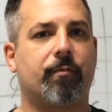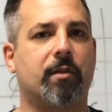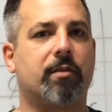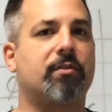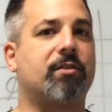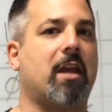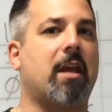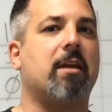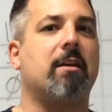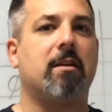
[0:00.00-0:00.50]

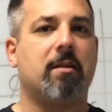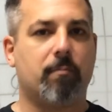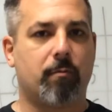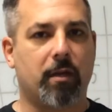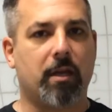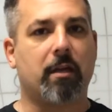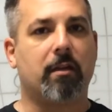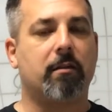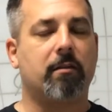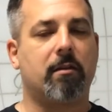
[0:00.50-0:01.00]
Zany
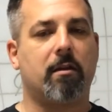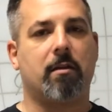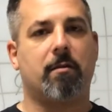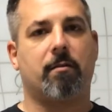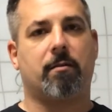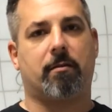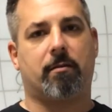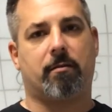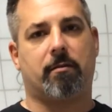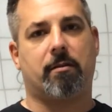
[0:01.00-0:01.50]
being
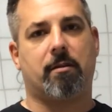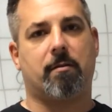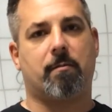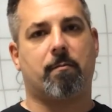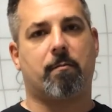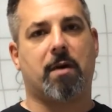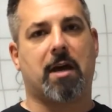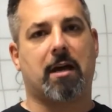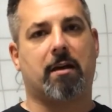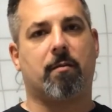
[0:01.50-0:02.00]
the
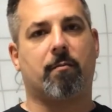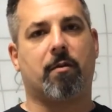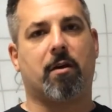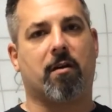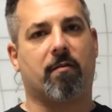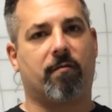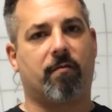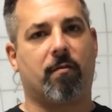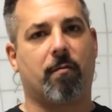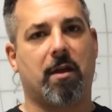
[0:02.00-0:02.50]
backup
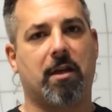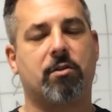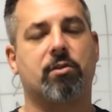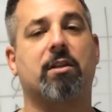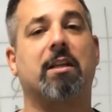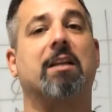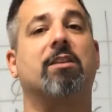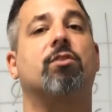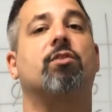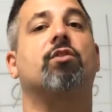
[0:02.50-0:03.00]

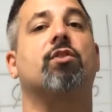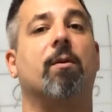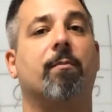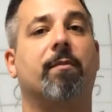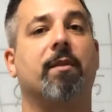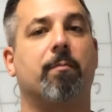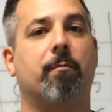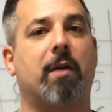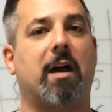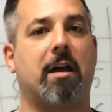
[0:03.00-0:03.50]
confirmation that
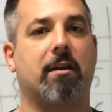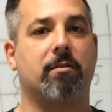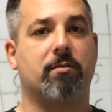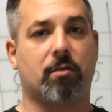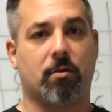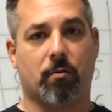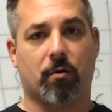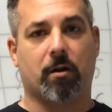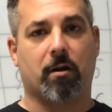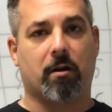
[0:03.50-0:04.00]
something bad is
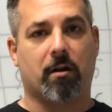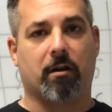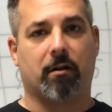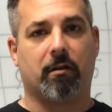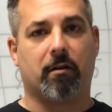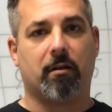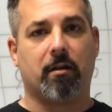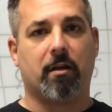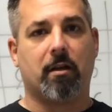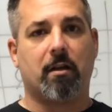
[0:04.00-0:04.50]
going on.
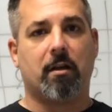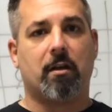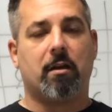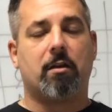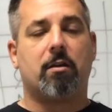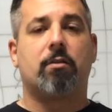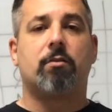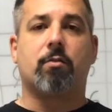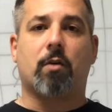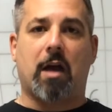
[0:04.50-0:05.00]

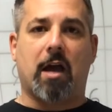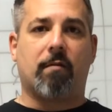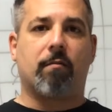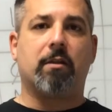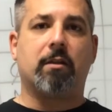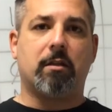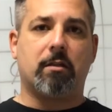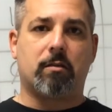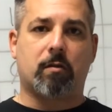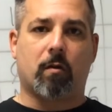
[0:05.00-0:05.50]
So
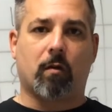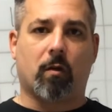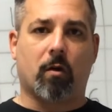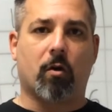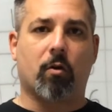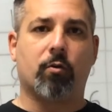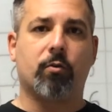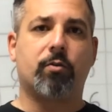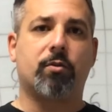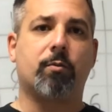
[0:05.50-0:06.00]
having these
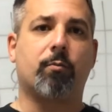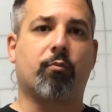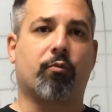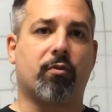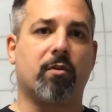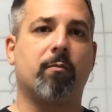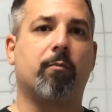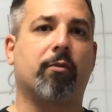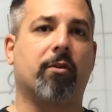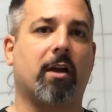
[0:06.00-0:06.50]
codes
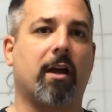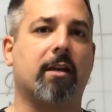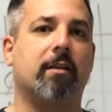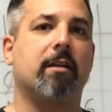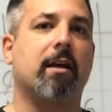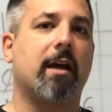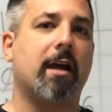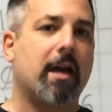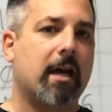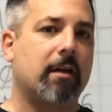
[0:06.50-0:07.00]
pre-planned
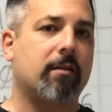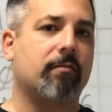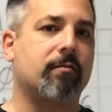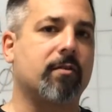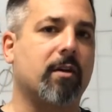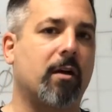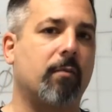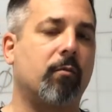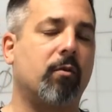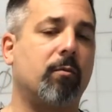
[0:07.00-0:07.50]
ahead of
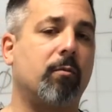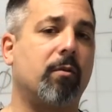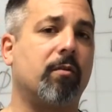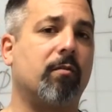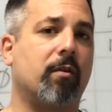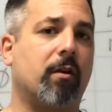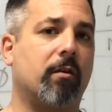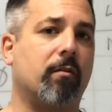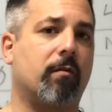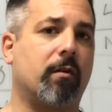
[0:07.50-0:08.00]
time would be
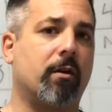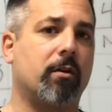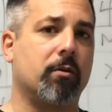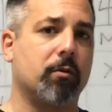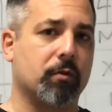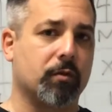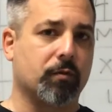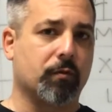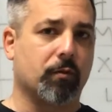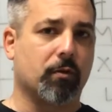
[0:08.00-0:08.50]
very, very
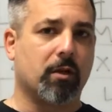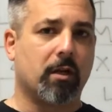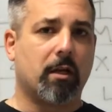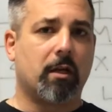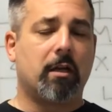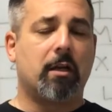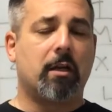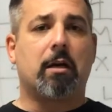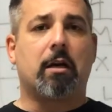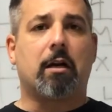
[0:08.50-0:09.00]
useful.
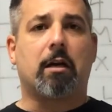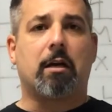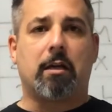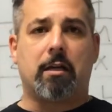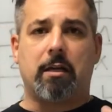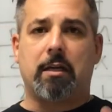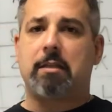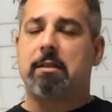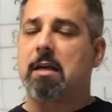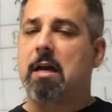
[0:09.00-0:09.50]

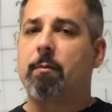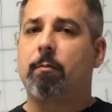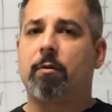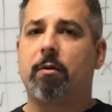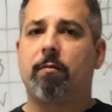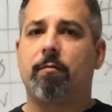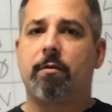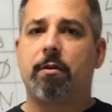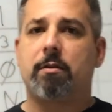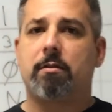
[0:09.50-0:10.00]
An example
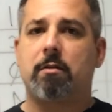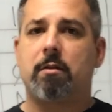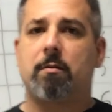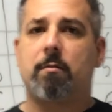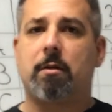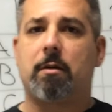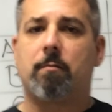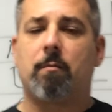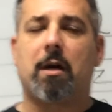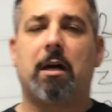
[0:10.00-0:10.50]
of this
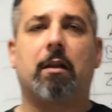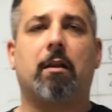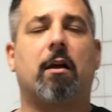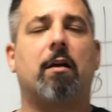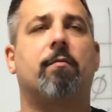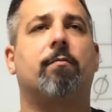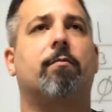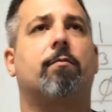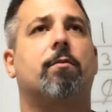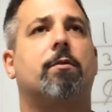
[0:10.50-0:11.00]
in my
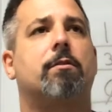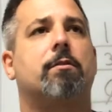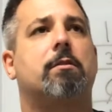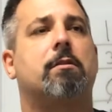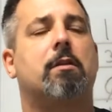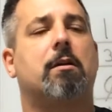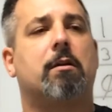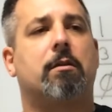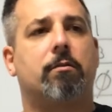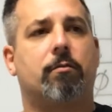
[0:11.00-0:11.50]
life
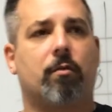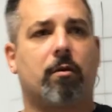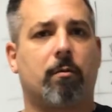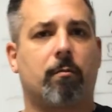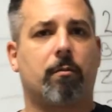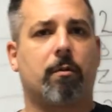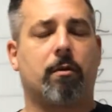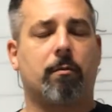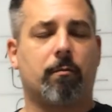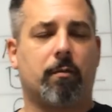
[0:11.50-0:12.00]
was
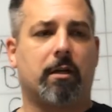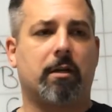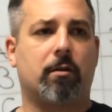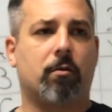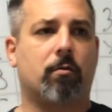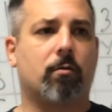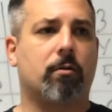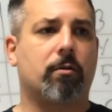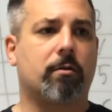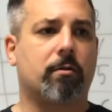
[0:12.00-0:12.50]
during the
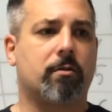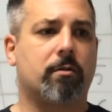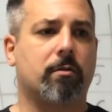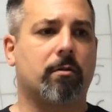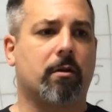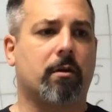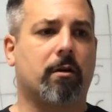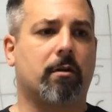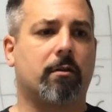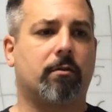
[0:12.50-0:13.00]
course
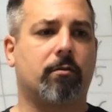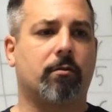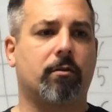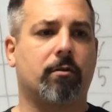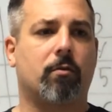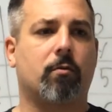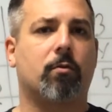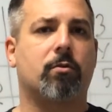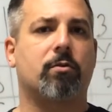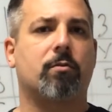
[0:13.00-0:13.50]

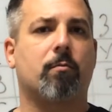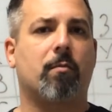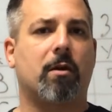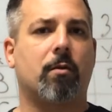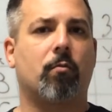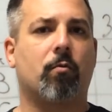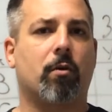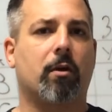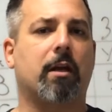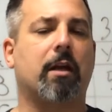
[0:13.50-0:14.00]
of my
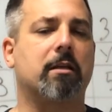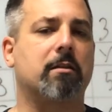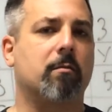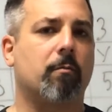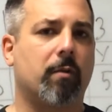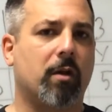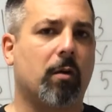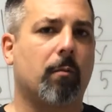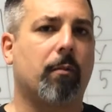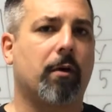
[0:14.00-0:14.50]
work as a
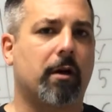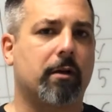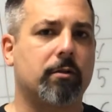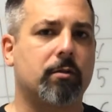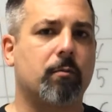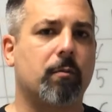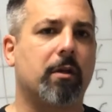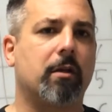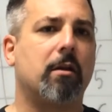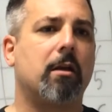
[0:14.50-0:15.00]
bail
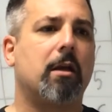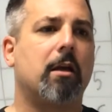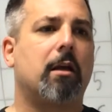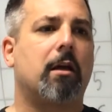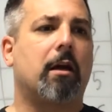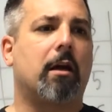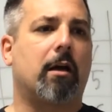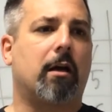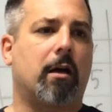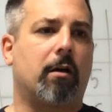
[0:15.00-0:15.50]
bondsman.
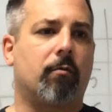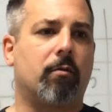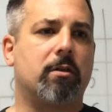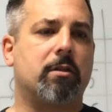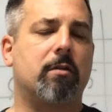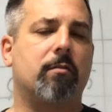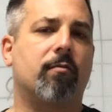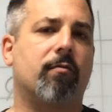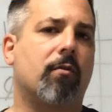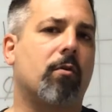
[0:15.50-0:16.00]
I
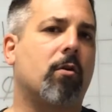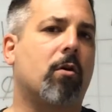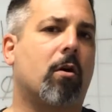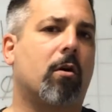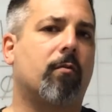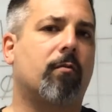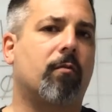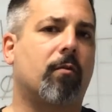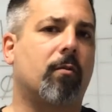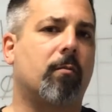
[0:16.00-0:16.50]
received a phone
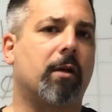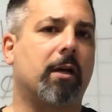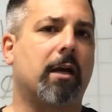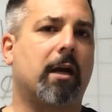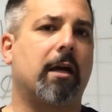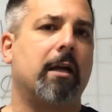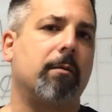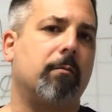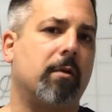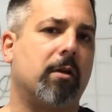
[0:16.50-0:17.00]
call from a
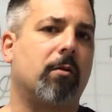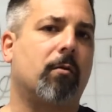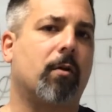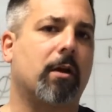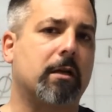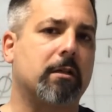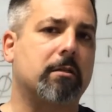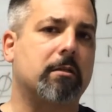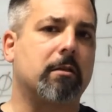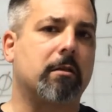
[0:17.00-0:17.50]
guy who had been
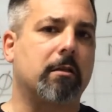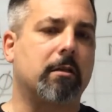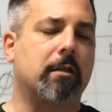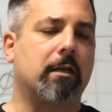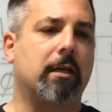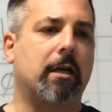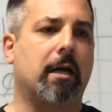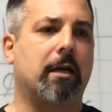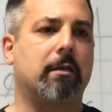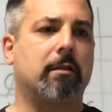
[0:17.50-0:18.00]
arrested, and the
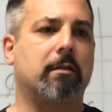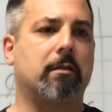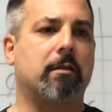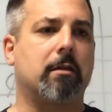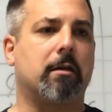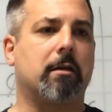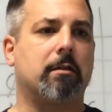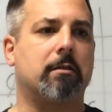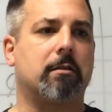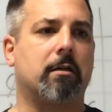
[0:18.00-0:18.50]
guy
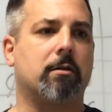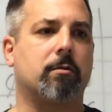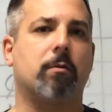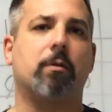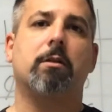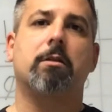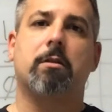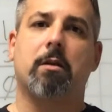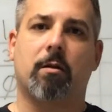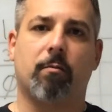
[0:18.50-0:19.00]
tells me,
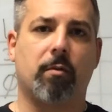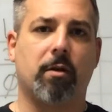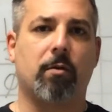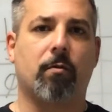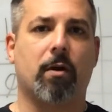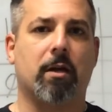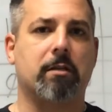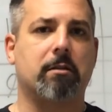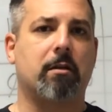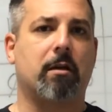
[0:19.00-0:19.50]
"Listen, I've been
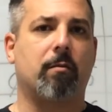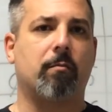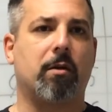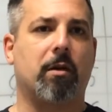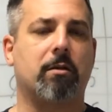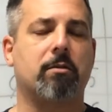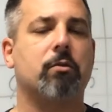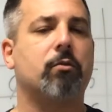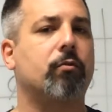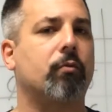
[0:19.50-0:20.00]
arrested, I'm here
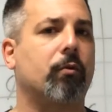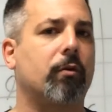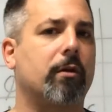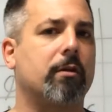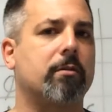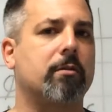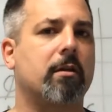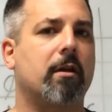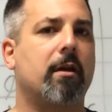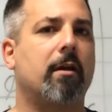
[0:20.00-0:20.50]
as a
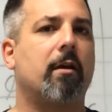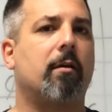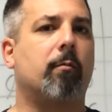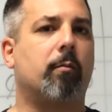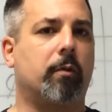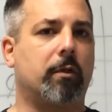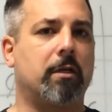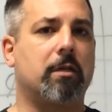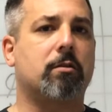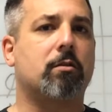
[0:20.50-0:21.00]
tourist,
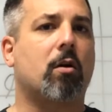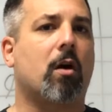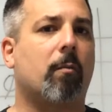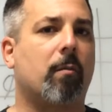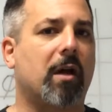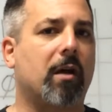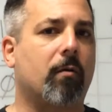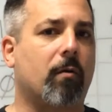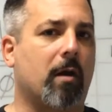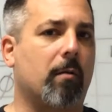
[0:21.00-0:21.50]
please call
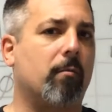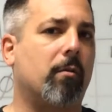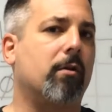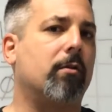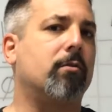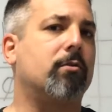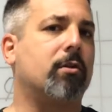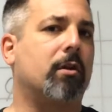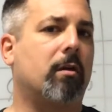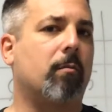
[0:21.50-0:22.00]
my
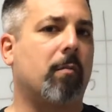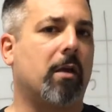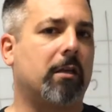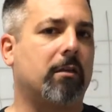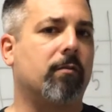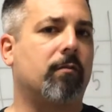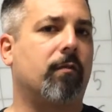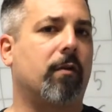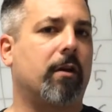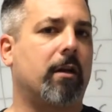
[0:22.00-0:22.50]
grandmother, she can make
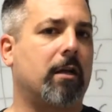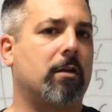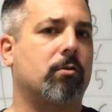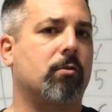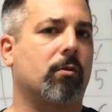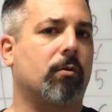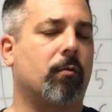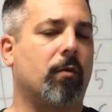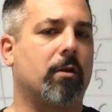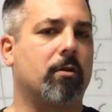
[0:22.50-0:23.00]
the
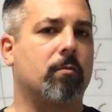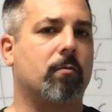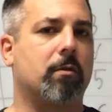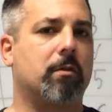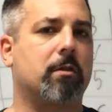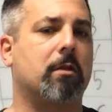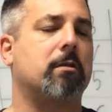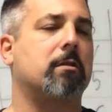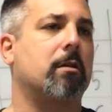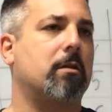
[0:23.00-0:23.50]
financial
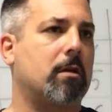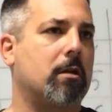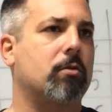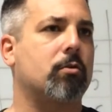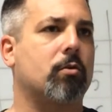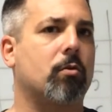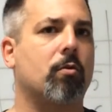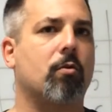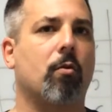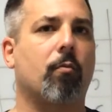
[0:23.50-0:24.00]
arrangements." I said, "Yeah,
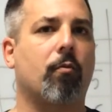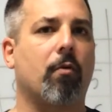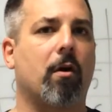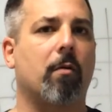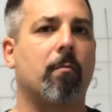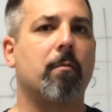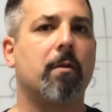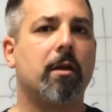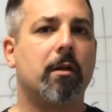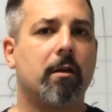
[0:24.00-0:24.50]
sure, no
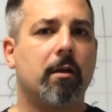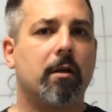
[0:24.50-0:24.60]
problem."